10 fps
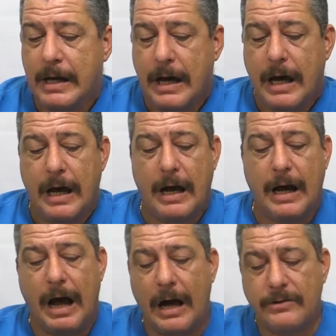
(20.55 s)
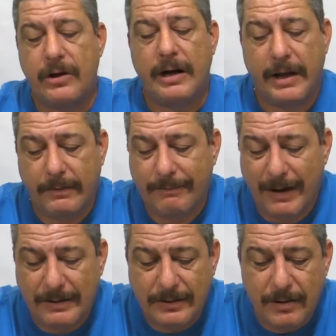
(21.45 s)
Actually,
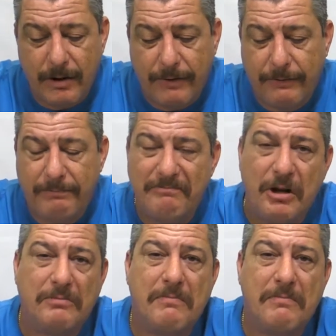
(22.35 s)
it's not